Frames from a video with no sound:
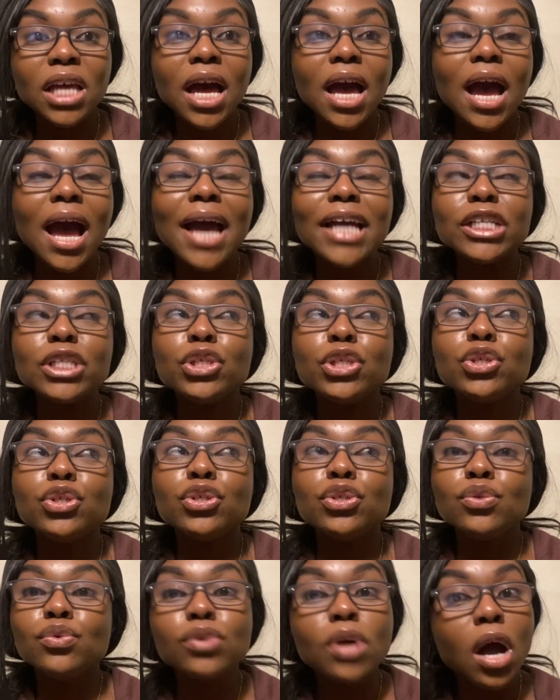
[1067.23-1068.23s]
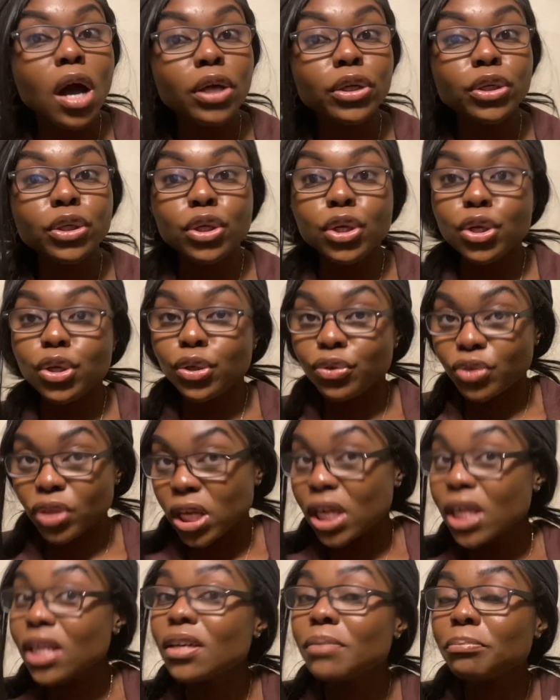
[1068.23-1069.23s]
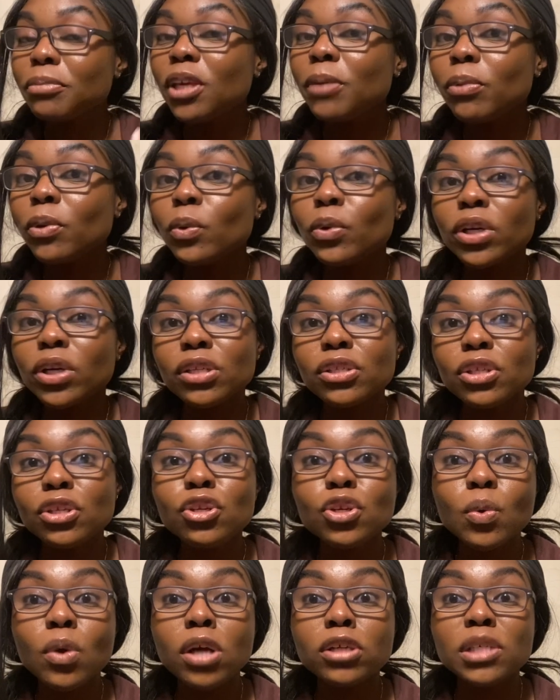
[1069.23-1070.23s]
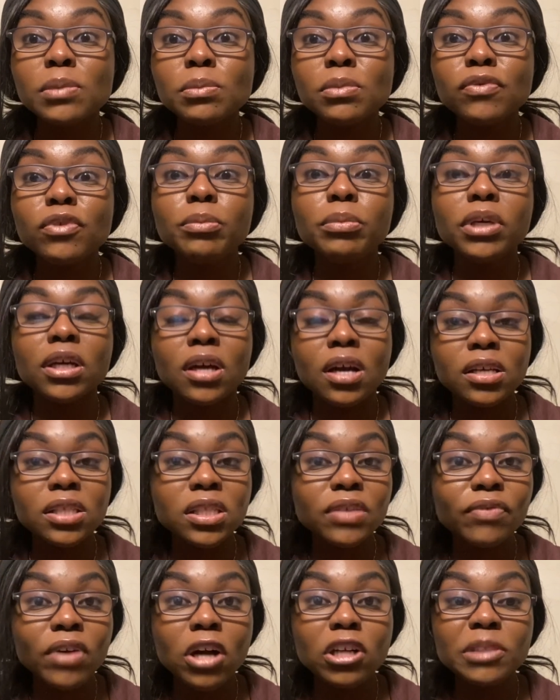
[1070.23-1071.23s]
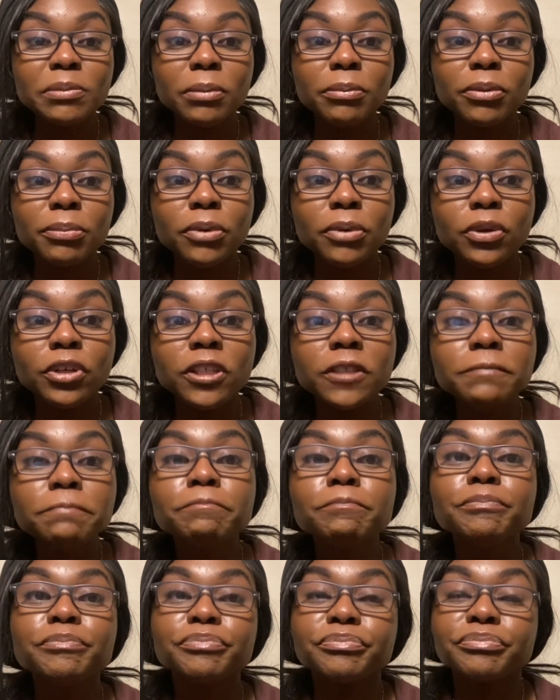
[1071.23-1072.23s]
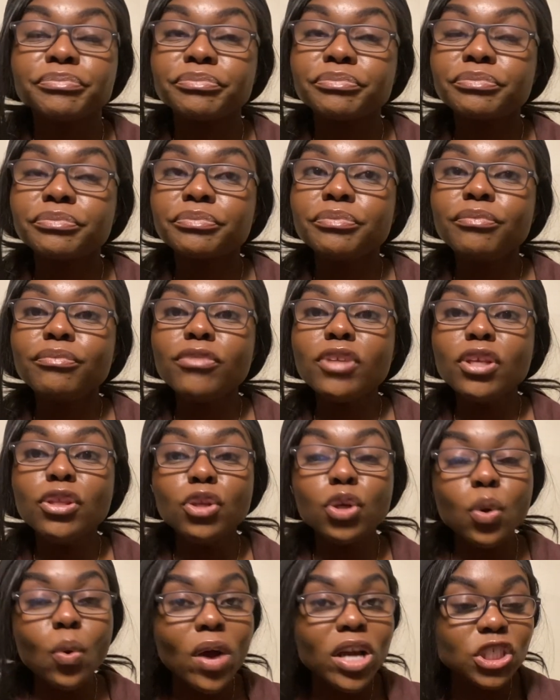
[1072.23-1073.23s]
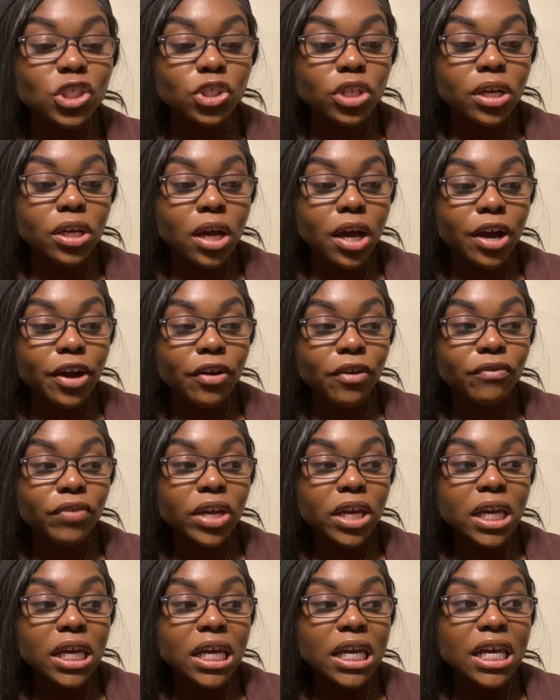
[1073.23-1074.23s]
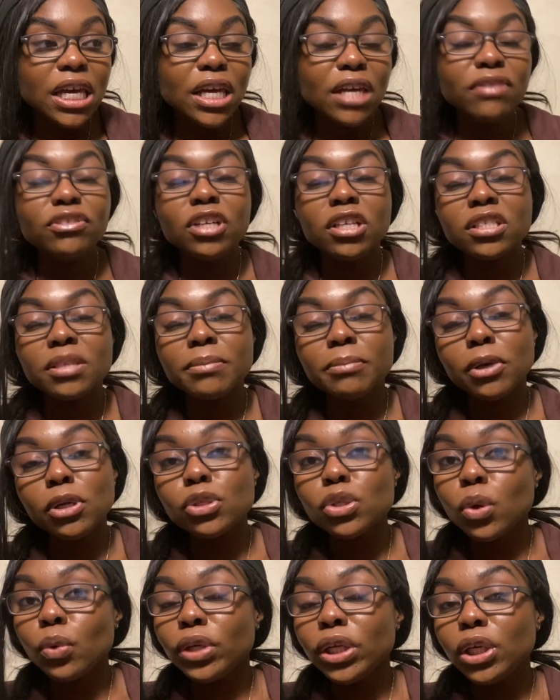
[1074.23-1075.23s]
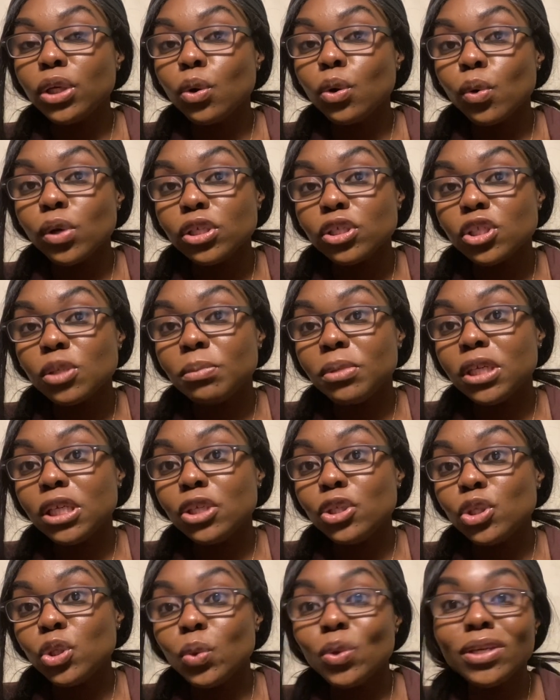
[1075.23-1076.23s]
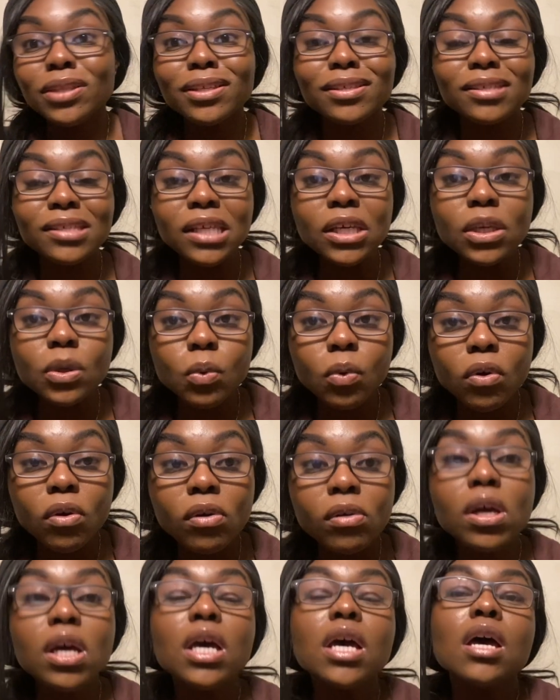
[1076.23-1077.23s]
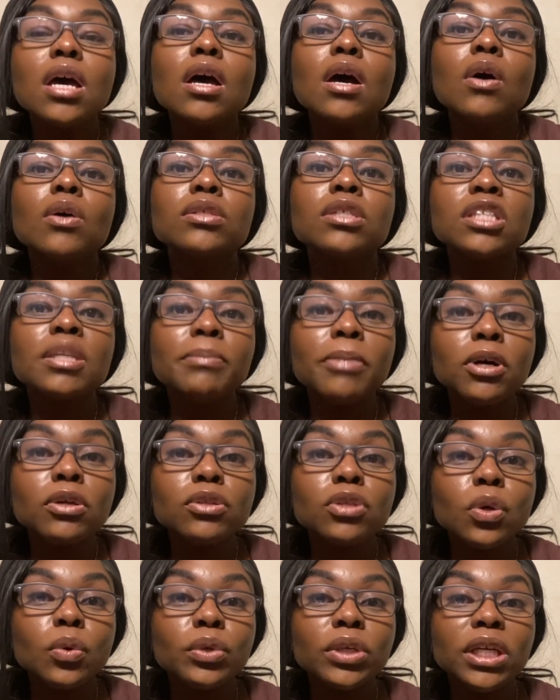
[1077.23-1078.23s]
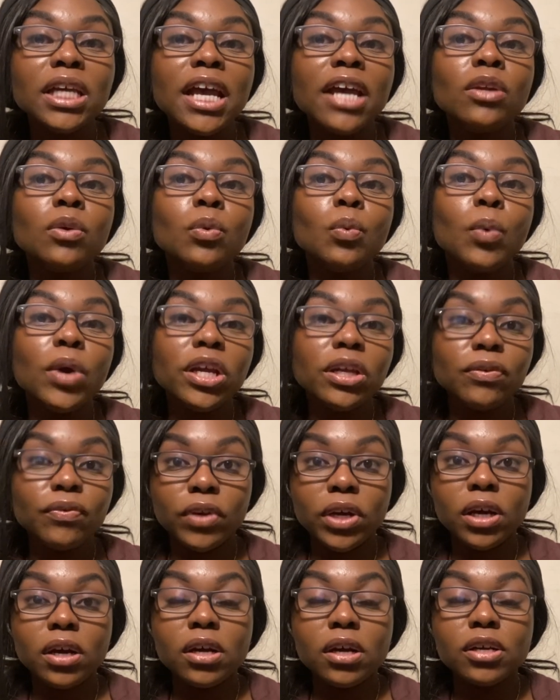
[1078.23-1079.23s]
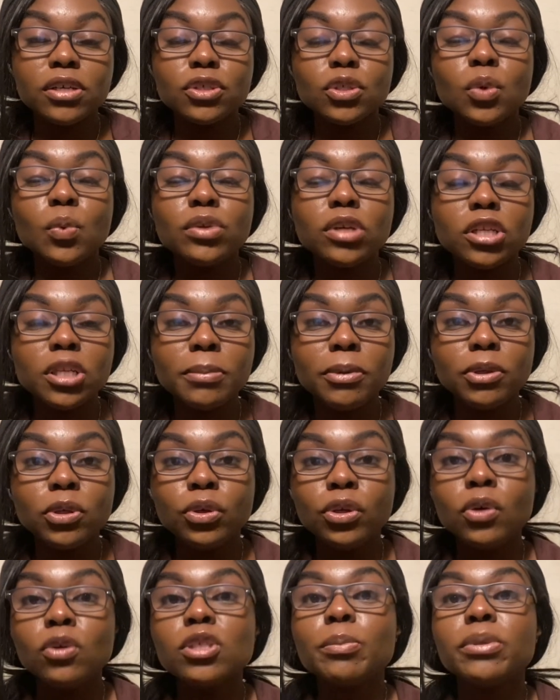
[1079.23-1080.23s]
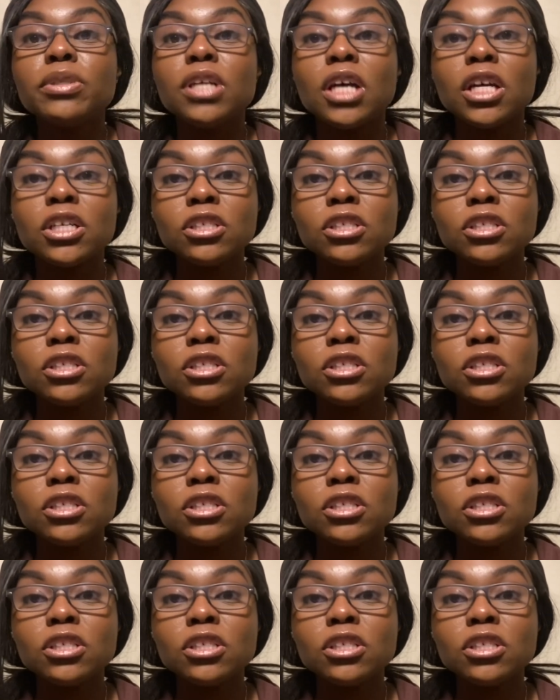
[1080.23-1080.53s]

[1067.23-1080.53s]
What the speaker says: I do not think people will continue to watch this movie because of how it's being promoted. The question of if Justin Baldoni going to be doing the sequel. Justin Baldoni and Wayfair. So Justin Baldoni owns a production